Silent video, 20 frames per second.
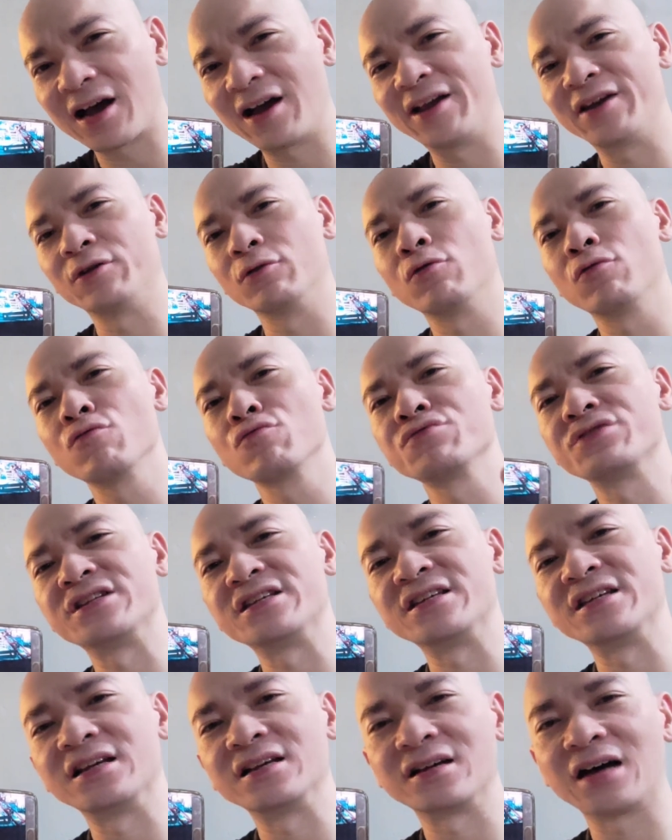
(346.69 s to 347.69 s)
I know
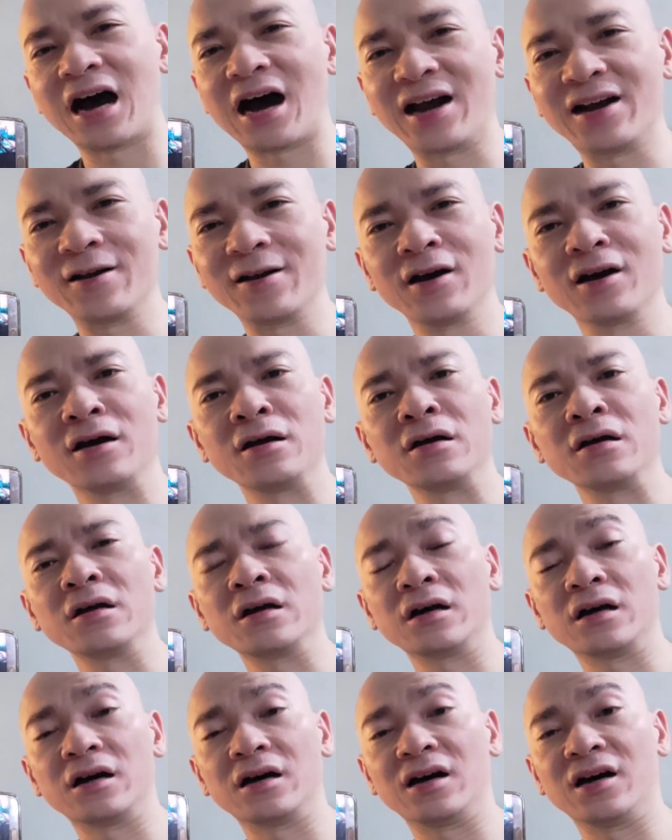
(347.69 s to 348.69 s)
the other
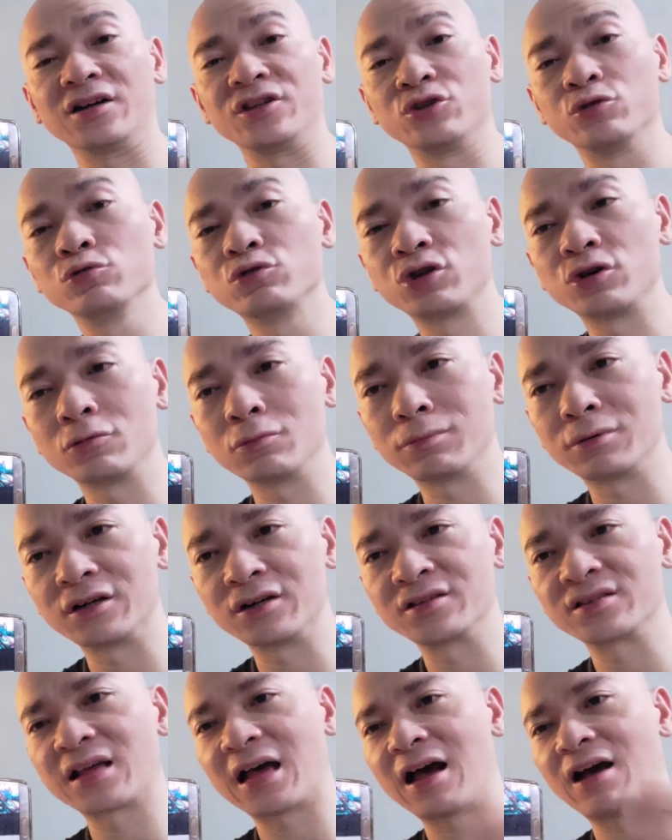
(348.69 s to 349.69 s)

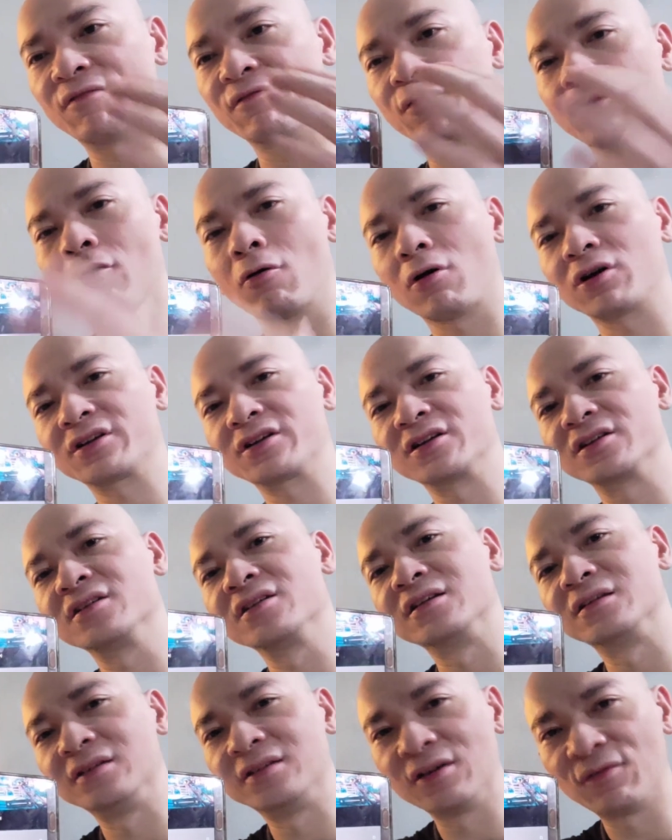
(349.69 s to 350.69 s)
YouTubers have
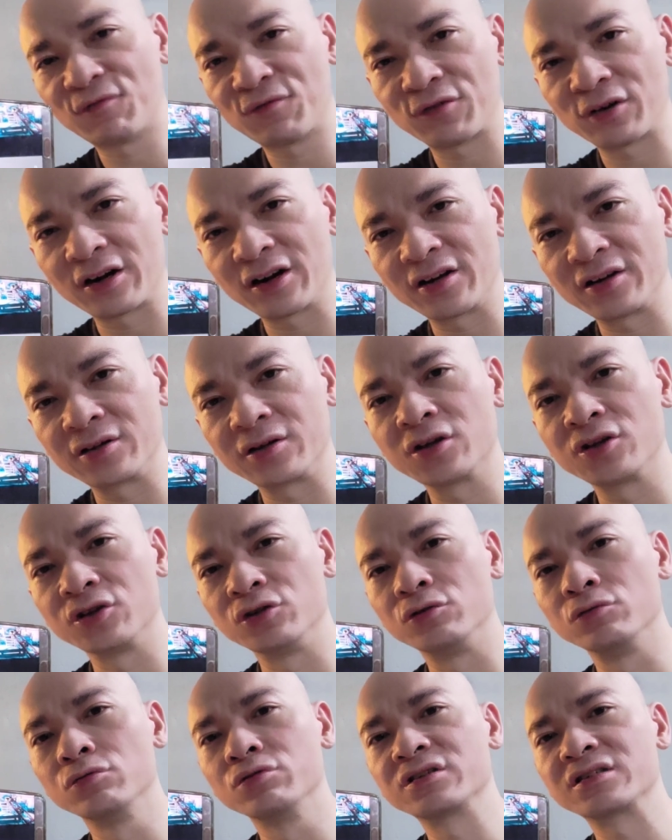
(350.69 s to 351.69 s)
gotten different
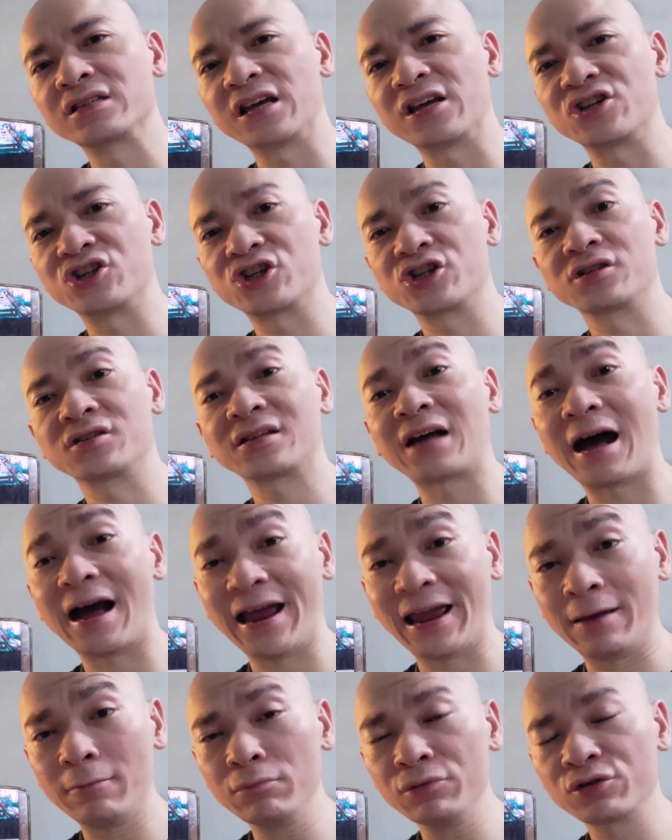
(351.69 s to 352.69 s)
usage
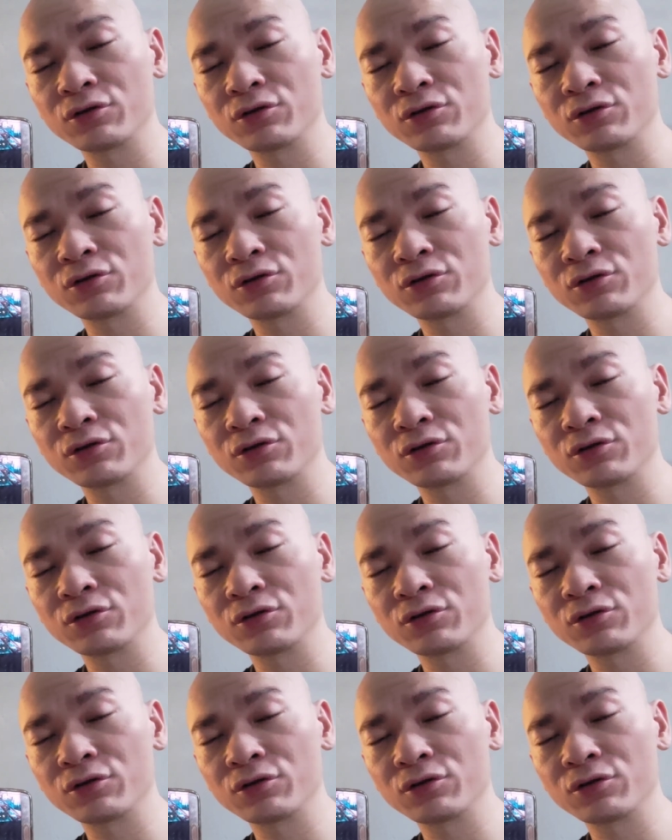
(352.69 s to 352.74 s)
time,